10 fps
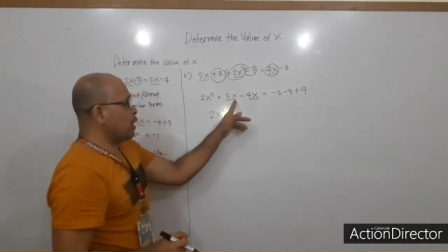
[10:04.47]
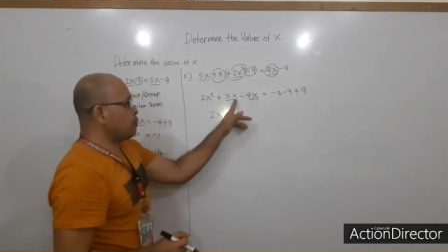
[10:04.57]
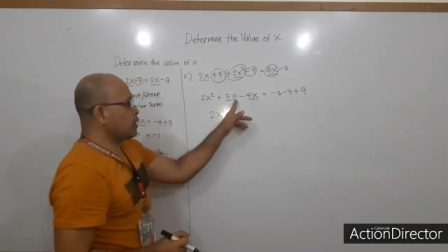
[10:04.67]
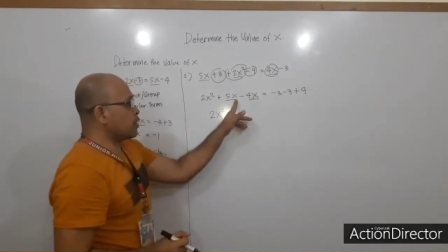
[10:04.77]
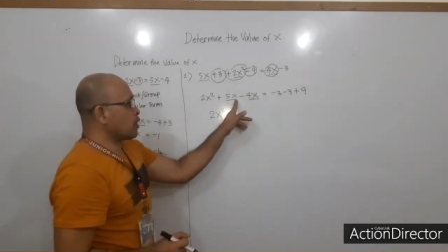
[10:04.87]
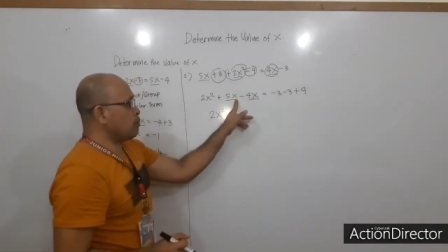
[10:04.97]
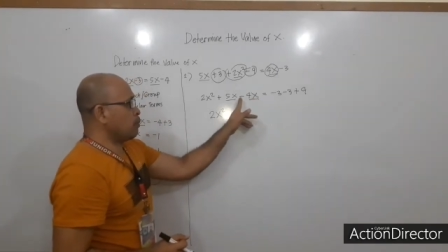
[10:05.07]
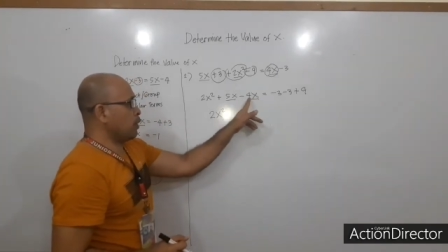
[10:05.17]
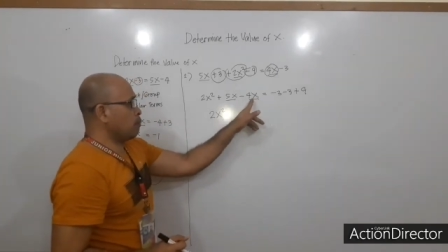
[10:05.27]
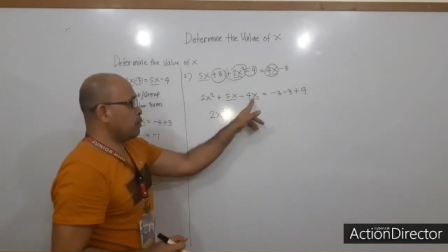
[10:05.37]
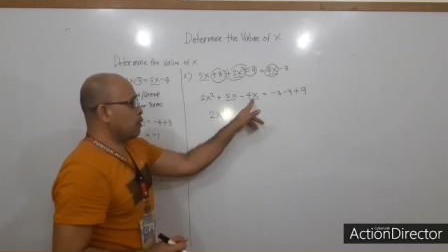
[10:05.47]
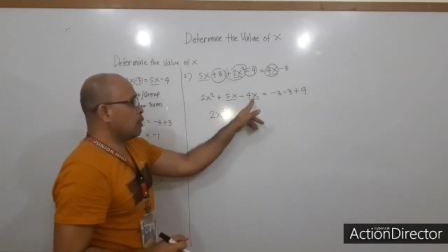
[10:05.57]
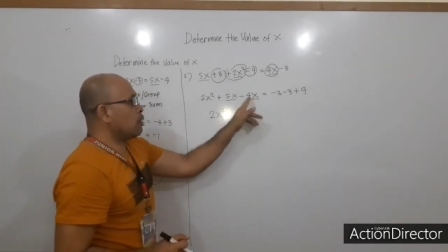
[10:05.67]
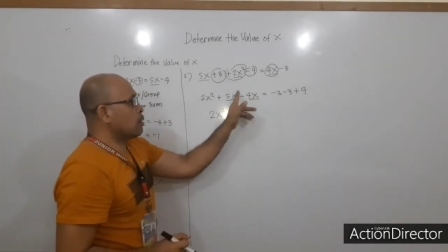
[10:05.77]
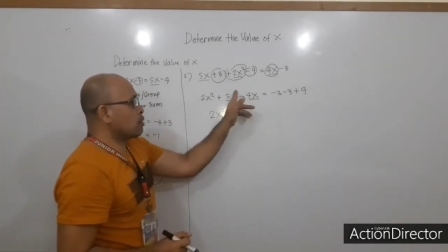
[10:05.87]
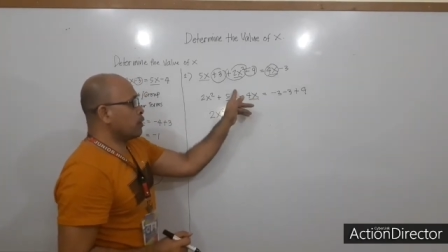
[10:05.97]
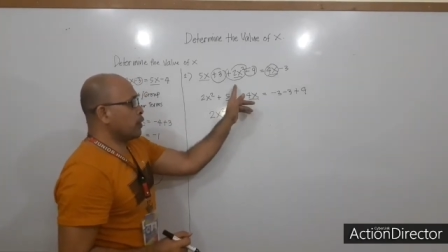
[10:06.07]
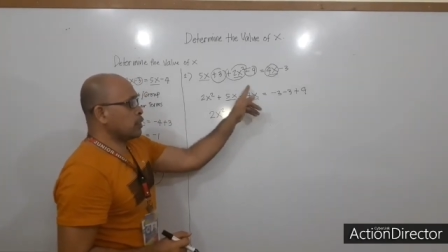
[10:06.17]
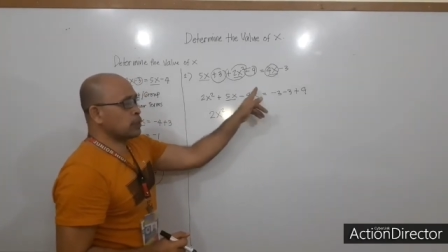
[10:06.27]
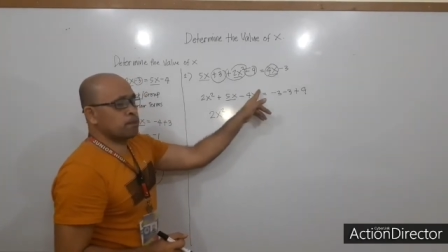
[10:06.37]
from having the same variable,
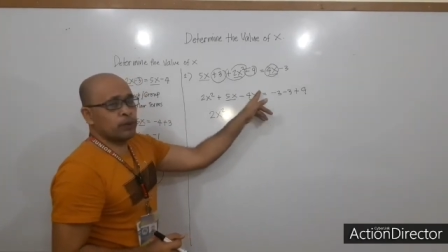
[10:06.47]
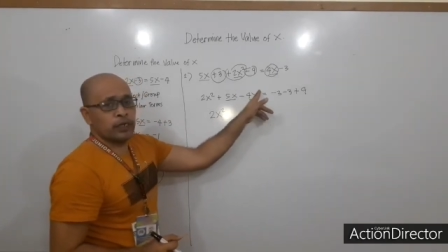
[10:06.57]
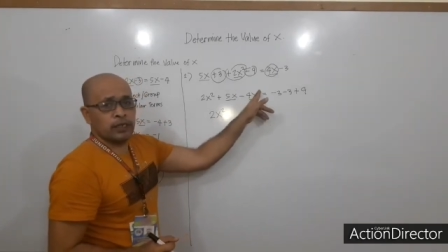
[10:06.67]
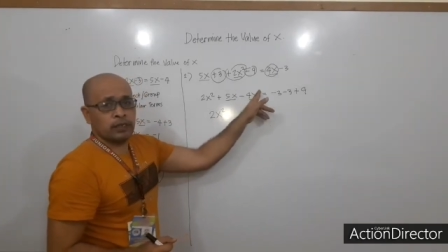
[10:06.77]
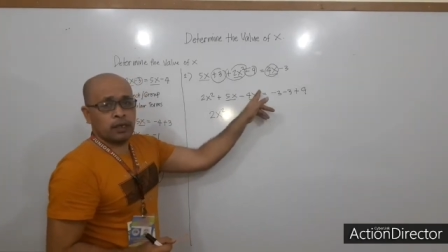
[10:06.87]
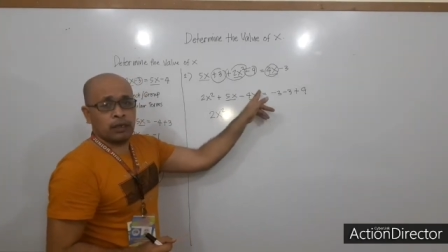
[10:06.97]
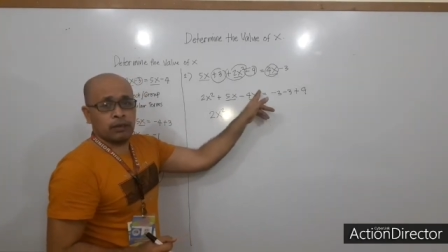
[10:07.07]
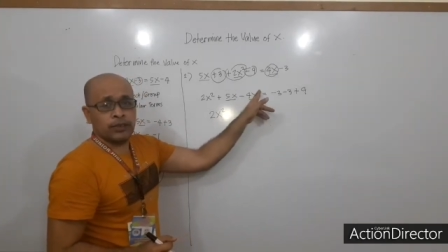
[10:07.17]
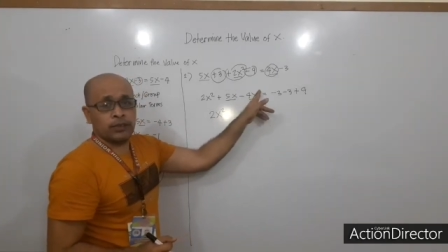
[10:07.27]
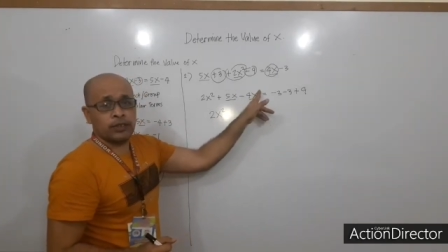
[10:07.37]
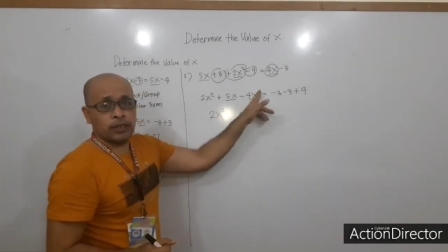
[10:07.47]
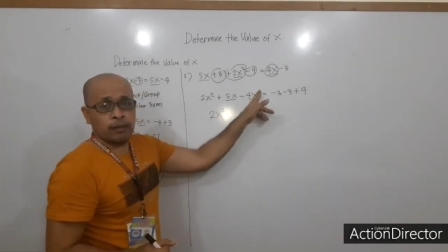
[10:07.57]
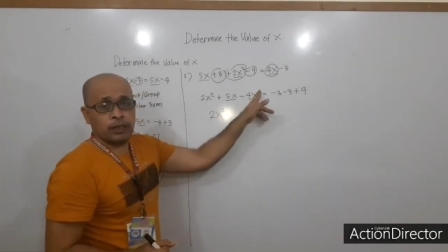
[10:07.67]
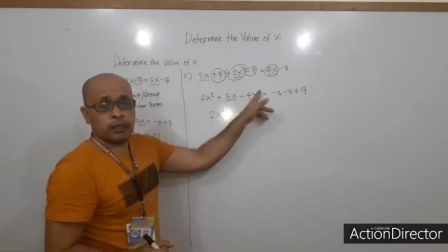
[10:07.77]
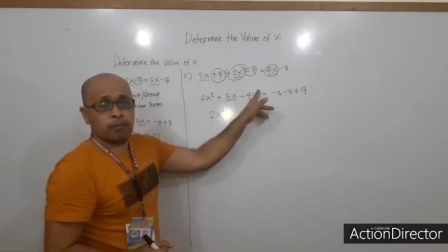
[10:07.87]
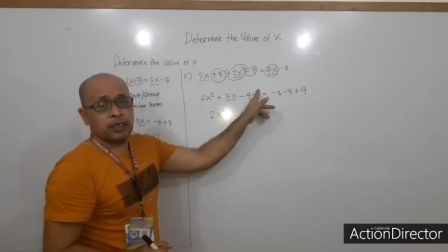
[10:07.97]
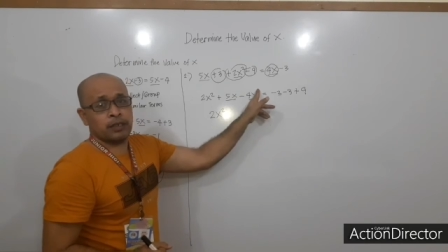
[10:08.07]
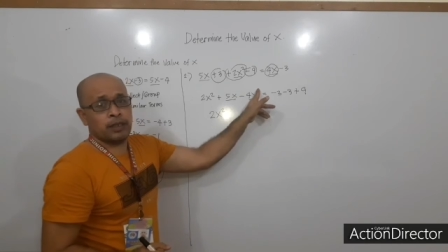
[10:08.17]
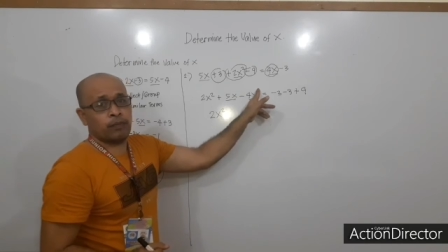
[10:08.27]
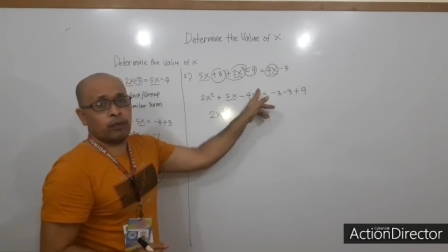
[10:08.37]
their exponents are also the same as
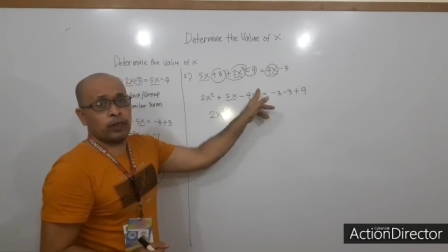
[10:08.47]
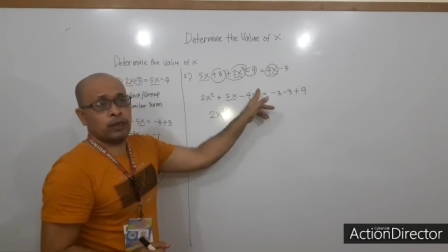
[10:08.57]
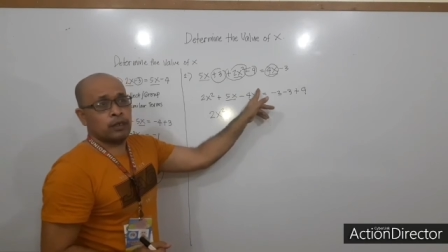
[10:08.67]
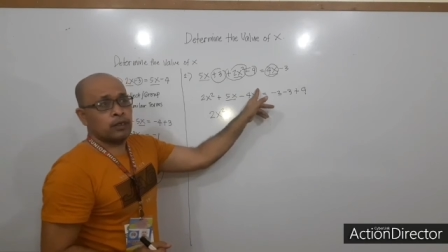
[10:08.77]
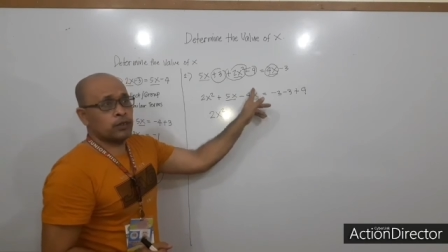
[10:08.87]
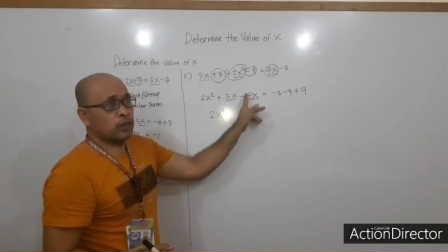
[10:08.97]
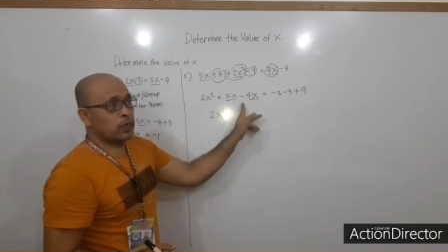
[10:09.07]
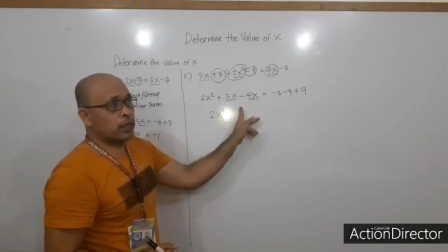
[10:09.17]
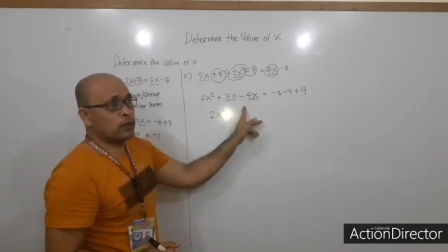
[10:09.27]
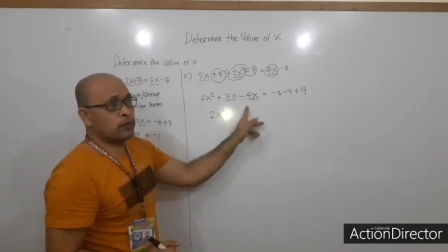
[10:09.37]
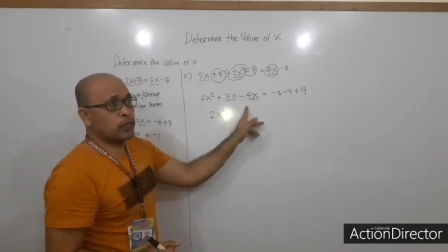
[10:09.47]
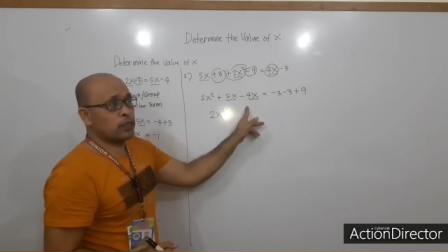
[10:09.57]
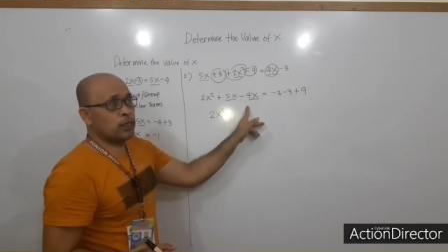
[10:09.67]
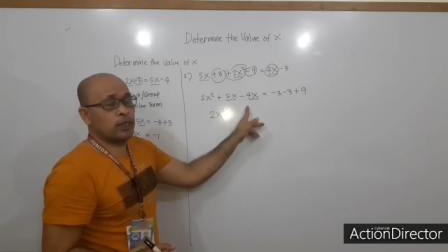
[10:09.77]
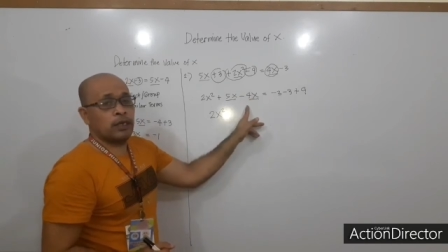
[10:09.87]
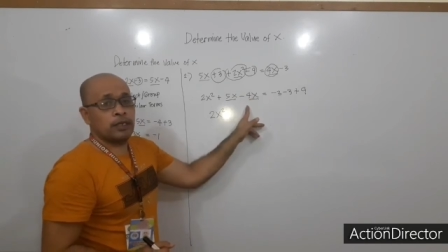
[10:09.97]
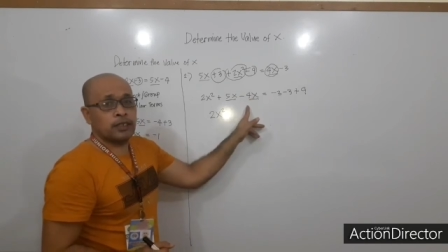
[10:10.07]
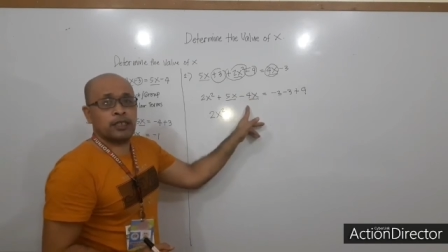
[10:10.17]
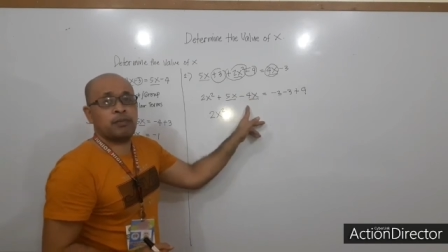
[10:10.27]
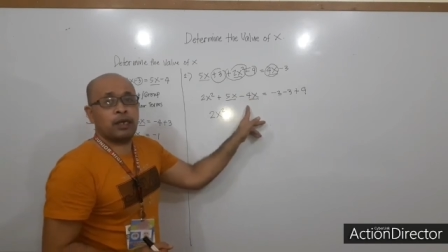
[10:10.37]
positive 1. So they're considered
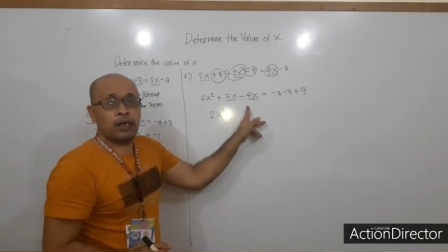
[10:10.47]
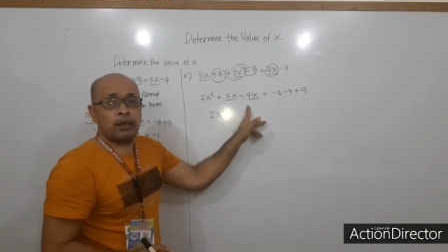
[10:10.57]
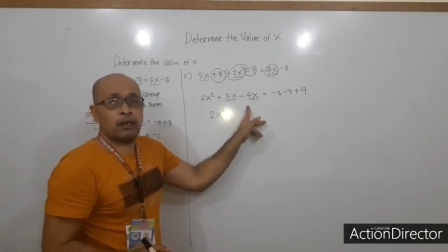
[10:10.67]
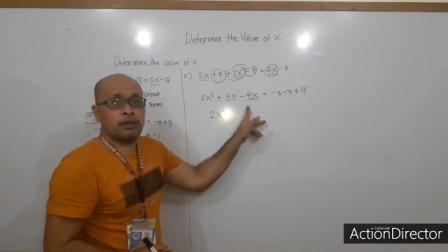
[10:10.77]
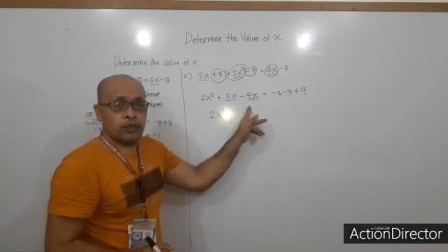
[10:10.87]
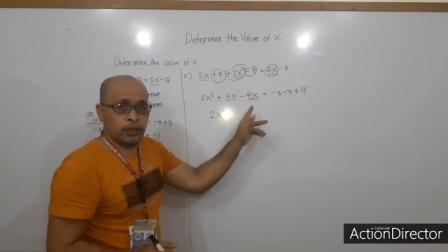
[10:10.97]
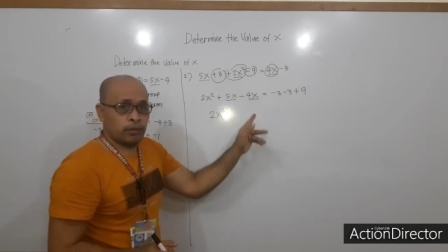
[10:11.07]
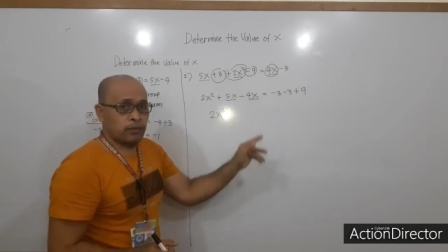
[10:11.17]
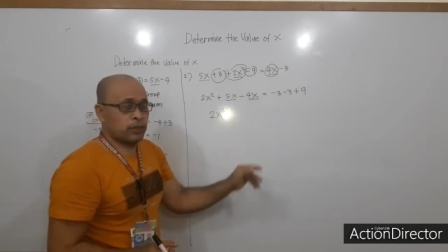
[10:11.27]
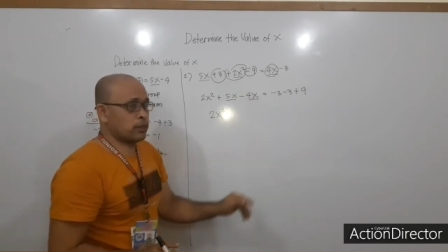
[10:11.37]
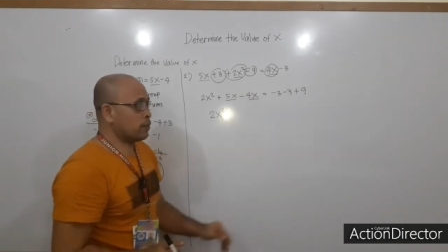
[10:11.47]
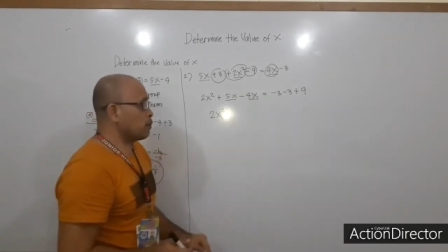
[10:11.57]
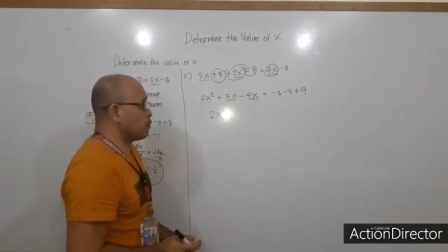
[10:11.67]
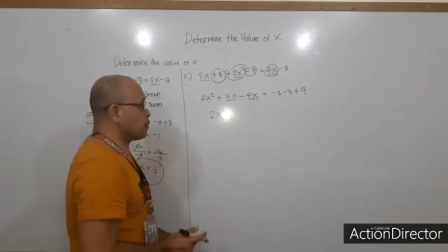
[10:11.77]
similar terms.